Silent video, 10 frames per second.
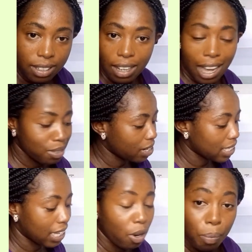As soon as
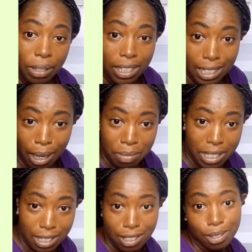I open it, I am
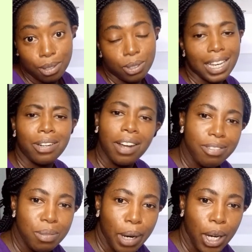eating this yogurt. I don't have
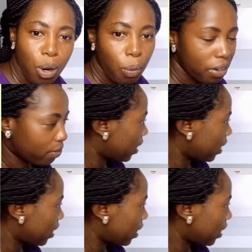to microwave it.